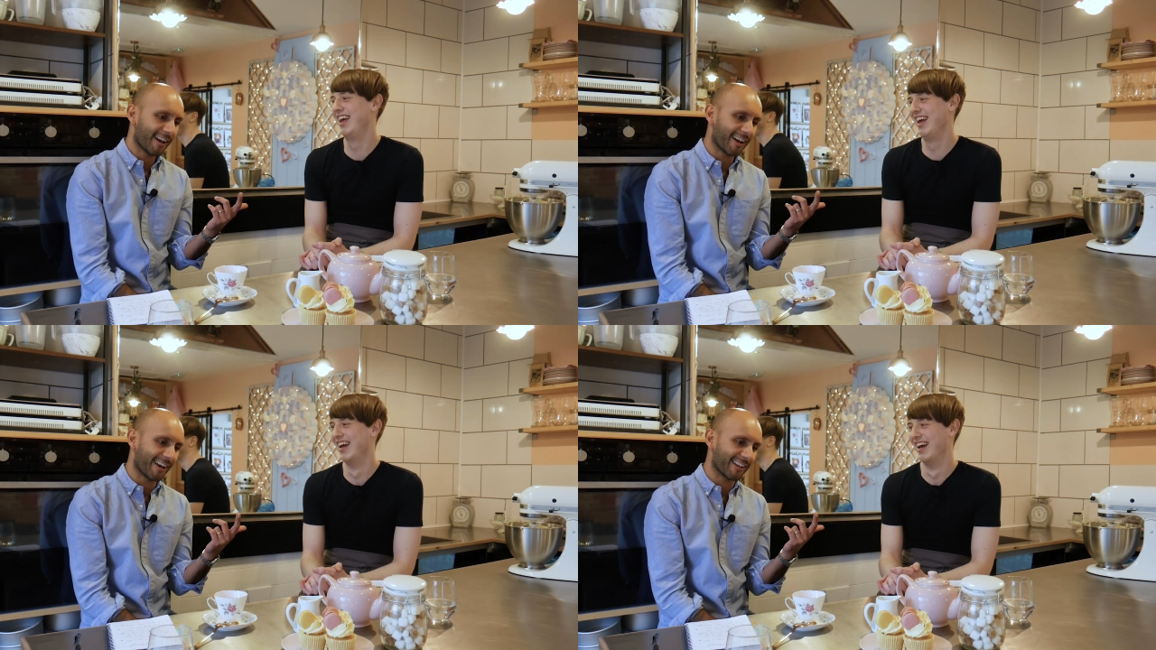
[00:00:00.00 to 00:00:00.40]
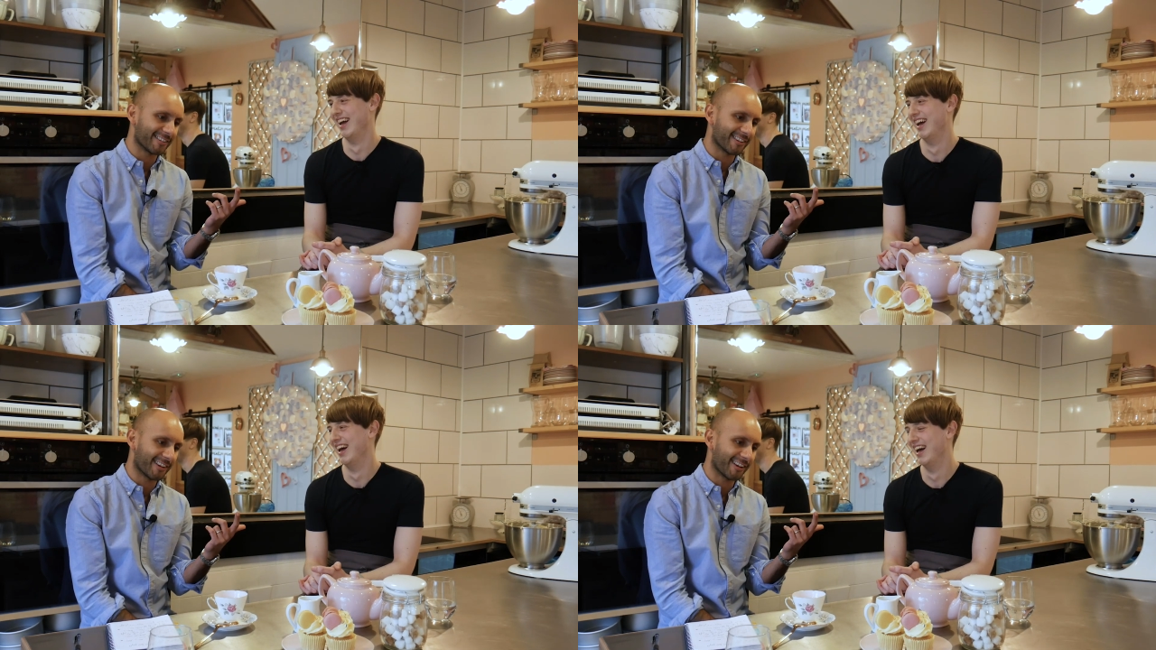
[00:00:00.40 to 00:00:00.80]

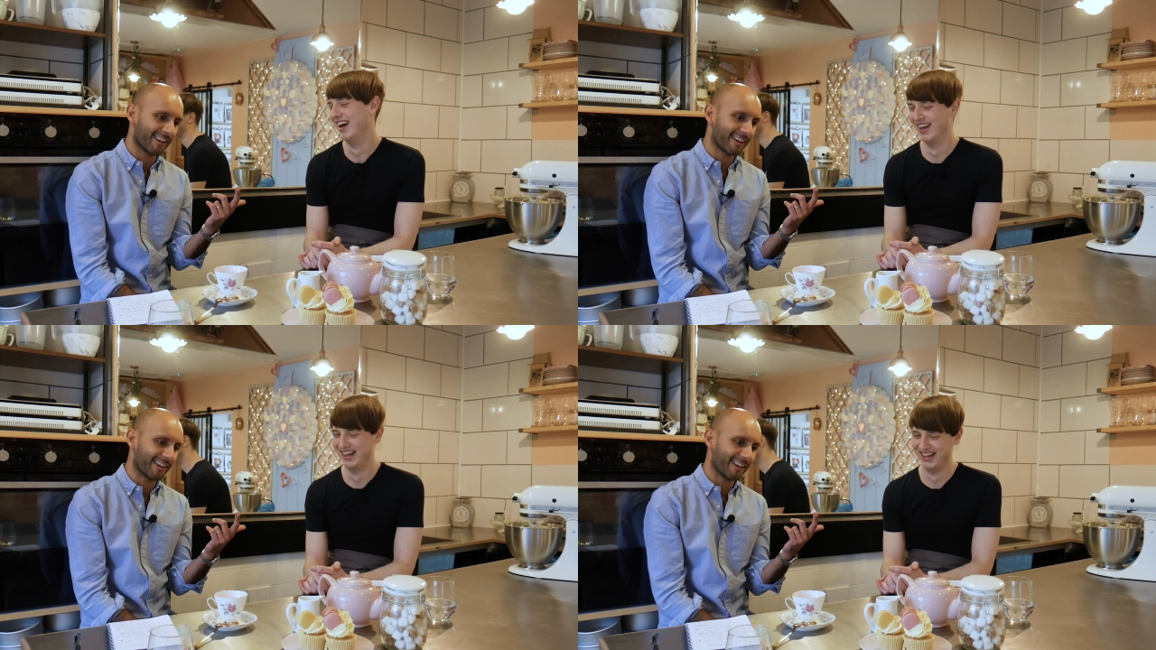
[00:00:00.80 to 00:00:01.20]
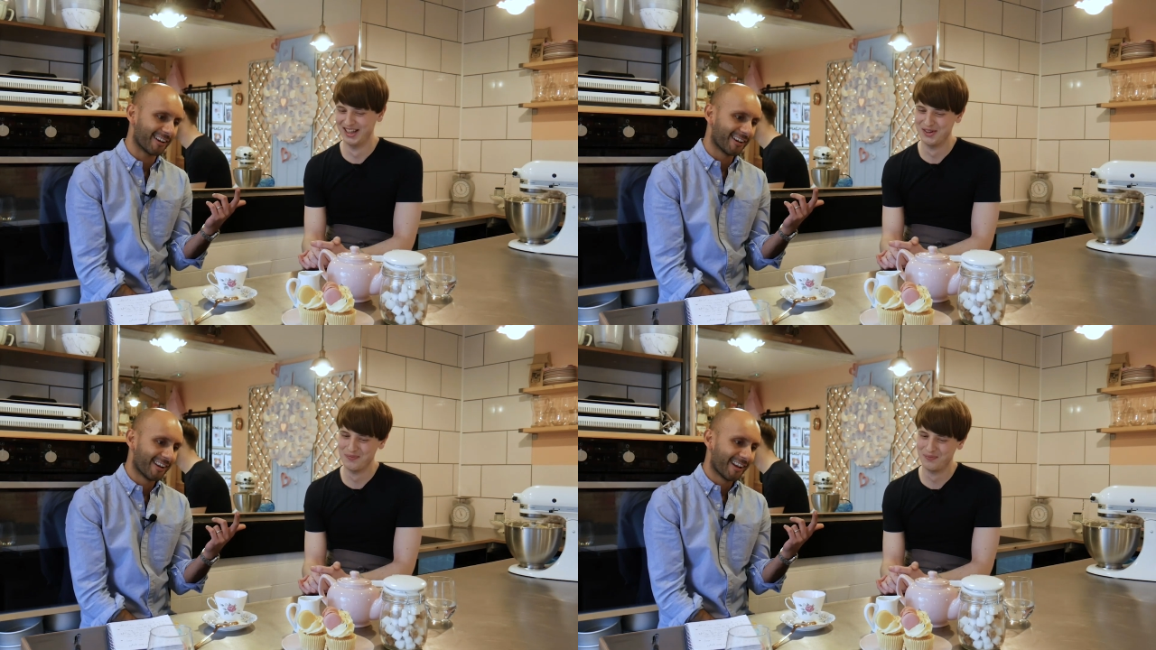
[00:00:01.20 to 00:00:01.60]
Speaker 1: and uh,
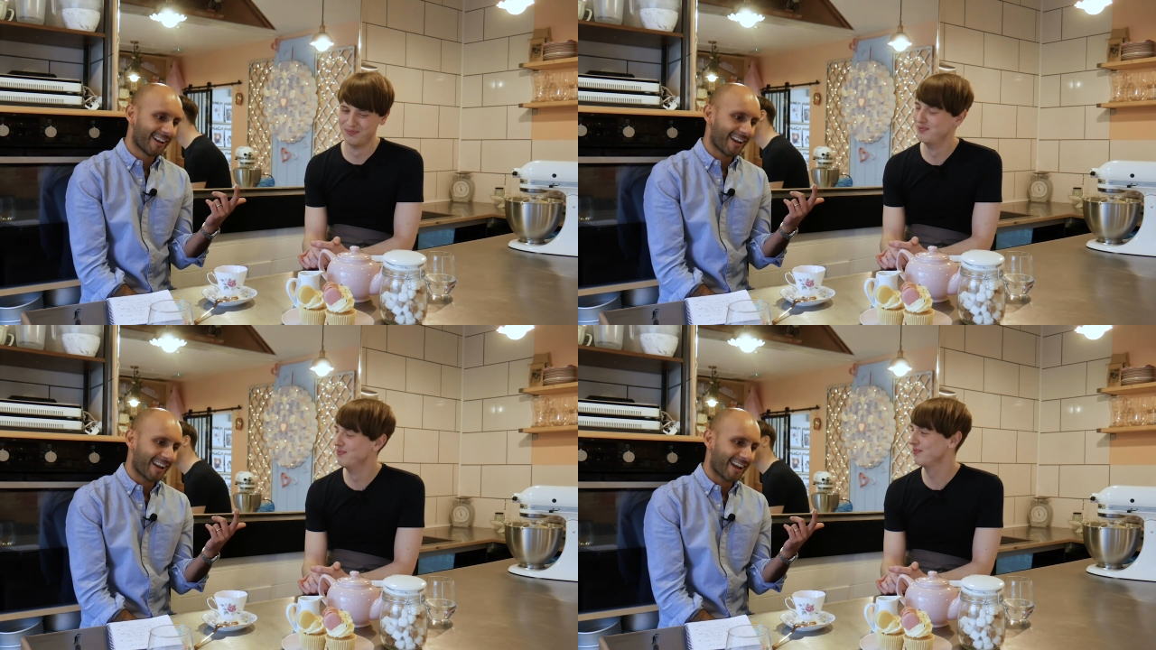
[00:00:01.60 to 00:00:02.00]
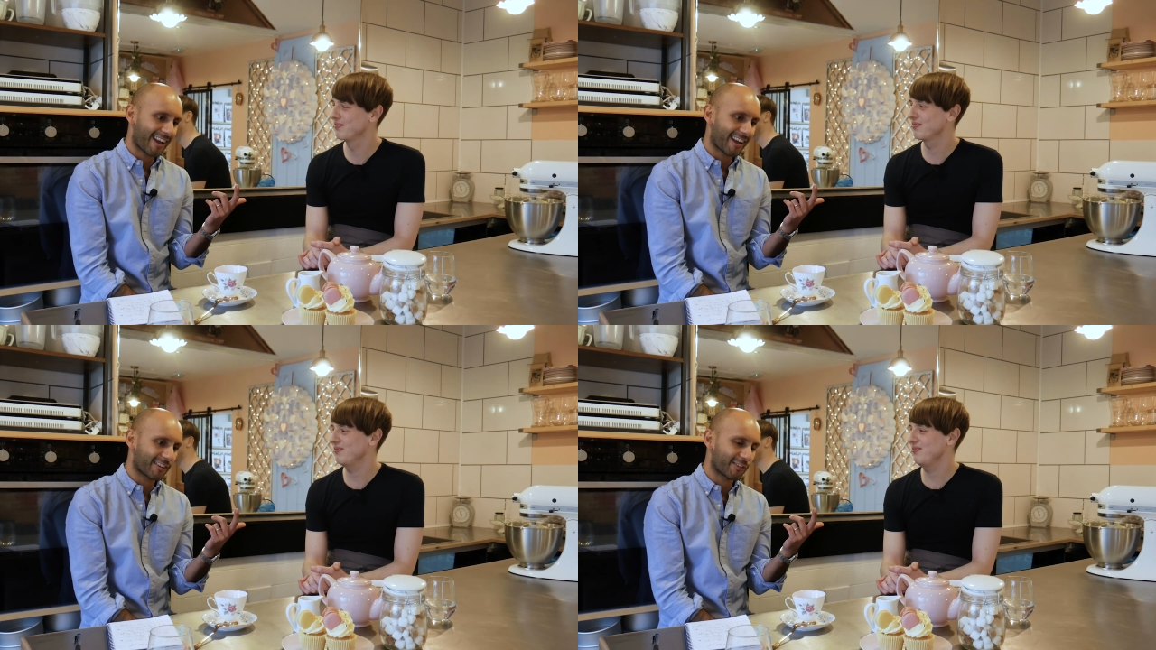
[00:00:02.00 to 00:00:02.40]

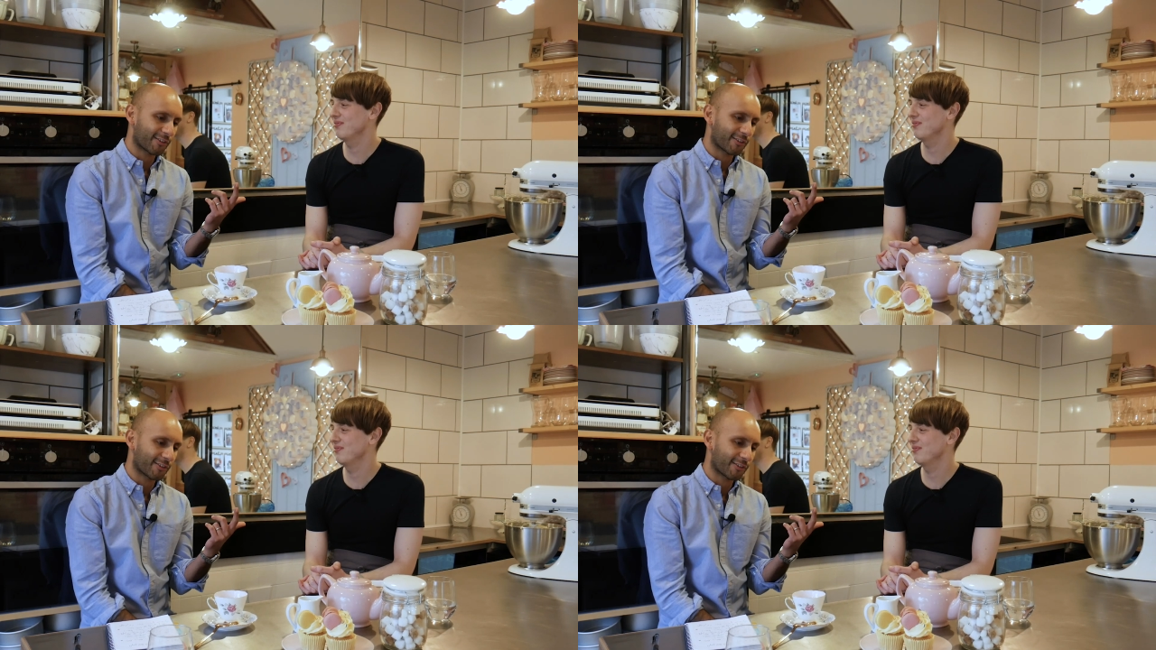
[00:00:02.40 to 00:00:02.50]
and